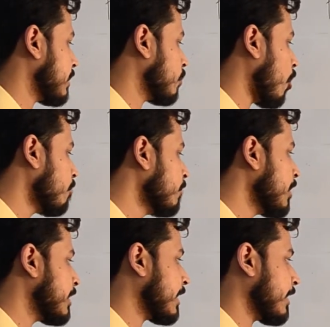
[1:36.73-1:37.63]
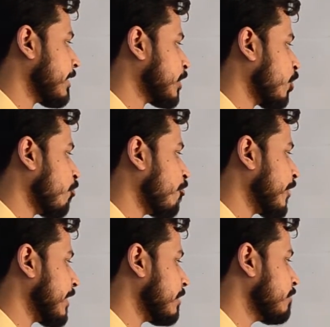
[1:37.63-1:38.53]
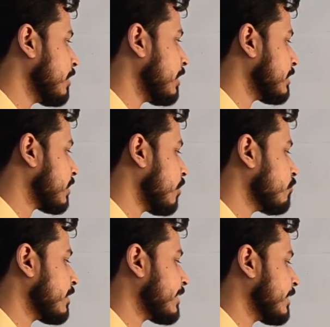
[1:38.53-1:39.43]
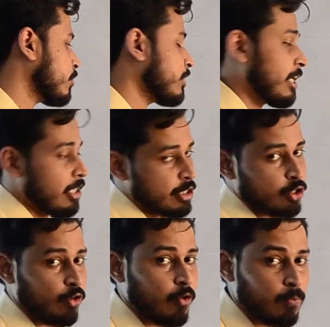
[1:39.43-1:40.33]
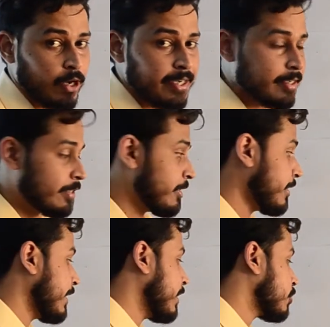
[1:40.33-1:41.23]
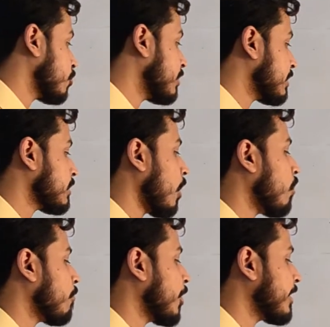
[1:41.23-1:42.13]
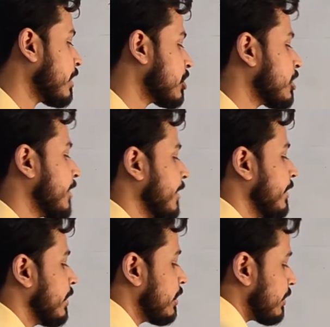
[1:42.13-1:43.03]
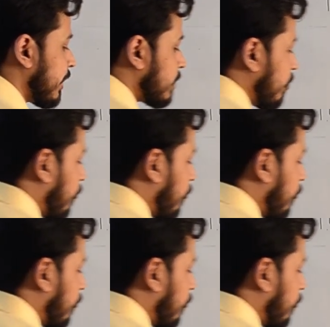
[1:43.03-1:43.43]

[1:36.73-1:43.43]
normal declaration of variable is converted into declaration of a pointer. So this is how a pointer is written. The other